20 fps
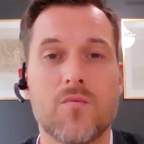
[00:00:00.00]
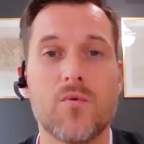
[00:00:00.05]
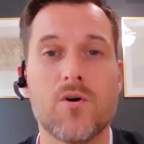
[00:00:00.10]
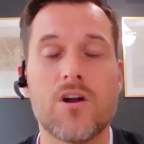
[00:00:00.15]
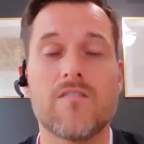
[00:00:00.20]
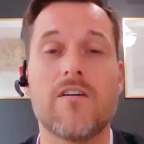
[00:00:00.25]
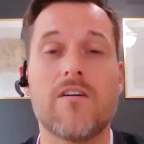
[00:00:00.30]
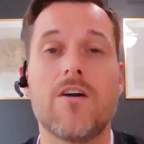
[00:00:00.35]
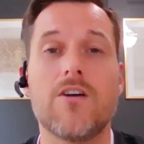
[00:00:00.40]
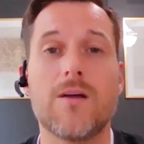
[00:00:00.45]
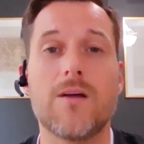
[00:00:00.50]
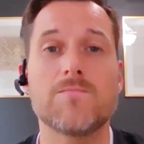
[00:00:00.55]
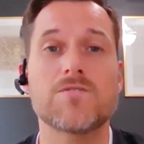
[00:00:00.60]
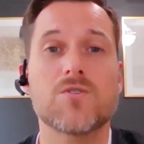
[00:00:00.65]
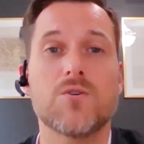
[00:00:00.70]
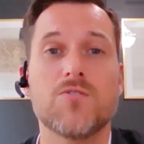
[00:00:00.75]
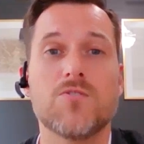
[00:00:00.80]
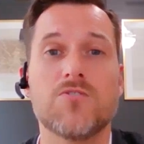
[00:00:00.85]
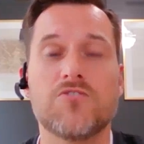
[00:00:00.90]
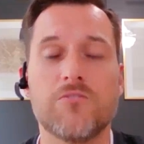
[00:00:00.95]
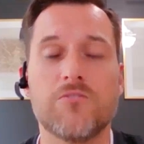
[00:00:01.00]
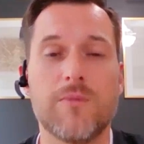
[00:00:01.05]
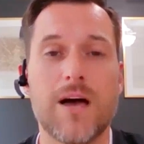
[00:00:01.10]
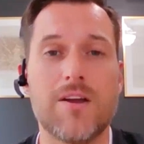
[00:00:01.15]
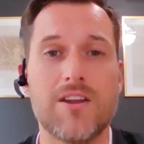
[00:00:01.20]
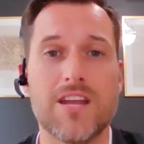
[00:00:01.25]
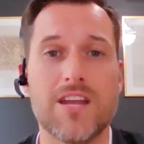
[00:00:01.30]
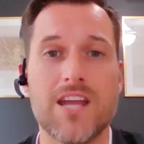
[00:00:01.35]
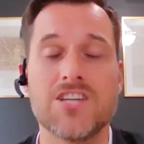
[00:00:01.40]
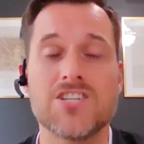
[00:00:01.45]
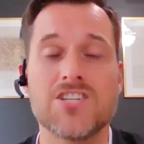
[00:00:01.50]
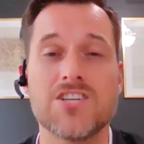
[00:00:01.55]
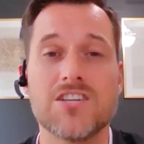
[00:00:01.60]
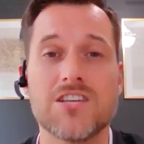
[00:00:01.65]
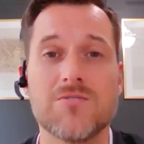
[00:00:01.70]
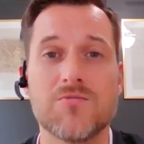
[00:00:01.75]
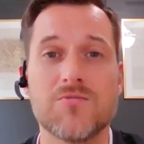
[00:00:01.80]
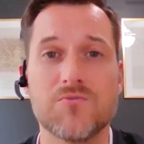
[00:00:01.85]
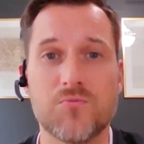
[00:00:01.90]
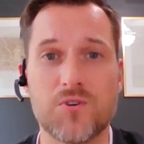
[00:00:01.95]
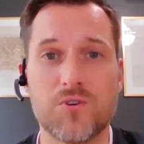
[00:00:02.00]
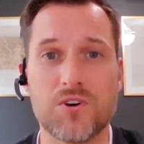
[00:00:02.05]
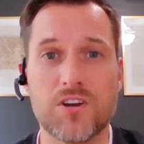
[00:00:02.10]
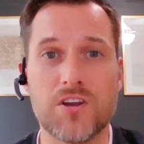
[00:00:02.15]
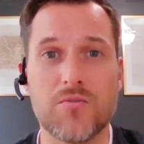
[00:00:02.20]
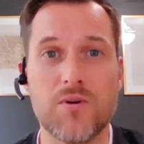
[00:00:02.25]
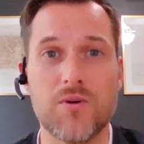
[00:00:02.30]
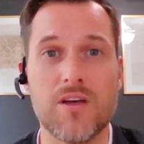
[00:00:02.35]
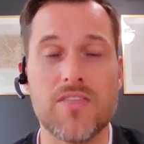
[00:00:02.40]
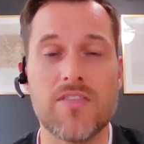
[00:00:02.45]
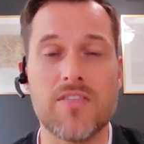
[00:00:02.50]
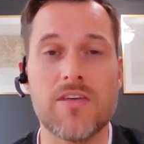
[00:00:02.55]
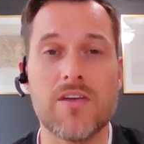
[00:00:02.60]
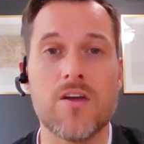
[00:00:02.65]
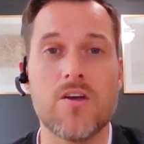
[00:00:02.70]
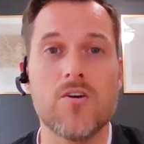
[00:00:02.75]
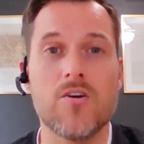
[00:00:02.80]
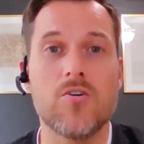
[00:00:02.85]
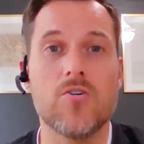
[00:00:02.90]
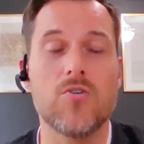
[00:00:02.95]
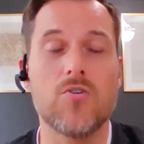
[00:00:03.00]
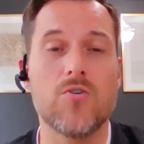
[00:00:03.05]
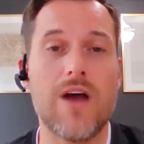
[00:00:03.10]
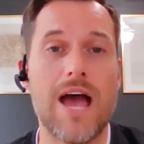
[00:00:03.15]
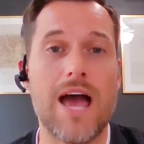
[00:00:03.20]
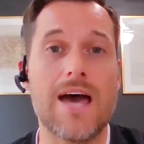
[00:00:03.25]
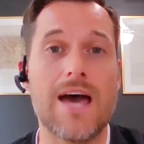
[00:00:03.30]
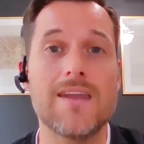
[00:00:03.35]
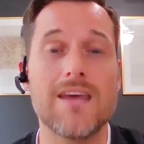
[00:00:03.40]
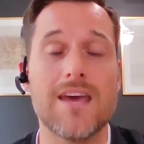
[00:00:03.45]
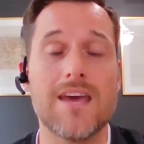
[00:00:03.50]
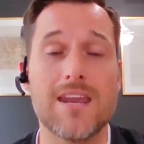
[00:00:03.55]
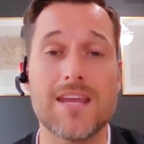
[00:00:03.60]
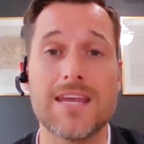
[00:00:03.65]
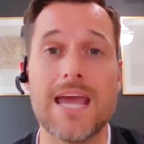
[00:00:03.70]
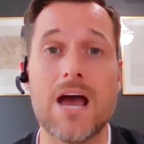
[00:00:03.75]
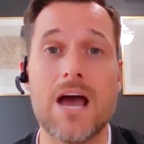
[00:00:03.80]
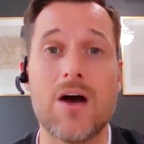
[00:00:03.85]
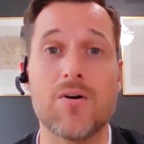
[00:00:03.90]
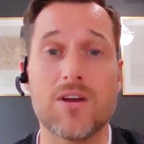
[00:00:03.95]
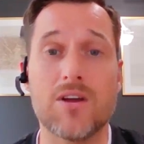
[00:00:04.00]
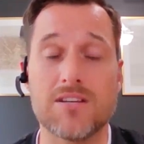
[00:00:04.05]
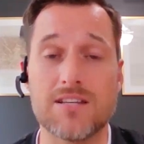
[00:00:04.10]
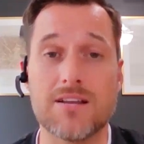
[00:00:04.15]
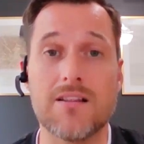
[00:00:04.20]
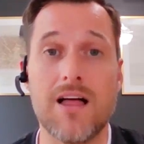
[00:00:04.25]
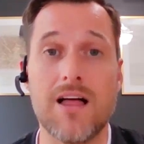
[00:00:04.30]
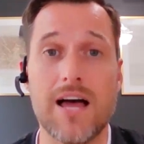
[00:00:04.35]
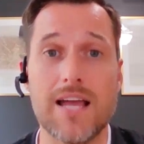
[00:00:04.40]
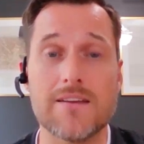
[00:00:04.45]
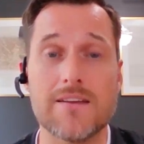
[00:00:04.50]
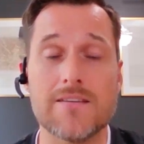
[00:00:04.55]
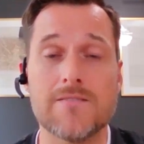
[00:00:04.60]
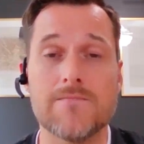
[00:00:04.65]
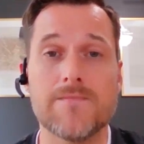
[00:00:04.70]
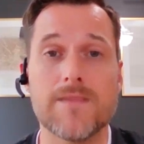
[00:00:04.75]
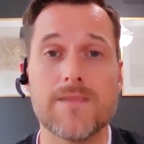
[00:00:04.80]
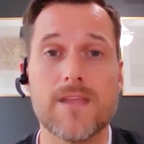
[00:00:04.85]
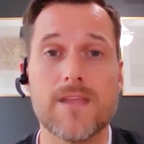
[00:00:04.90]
One of our reps told us about an agent he was working with who had an account get declined.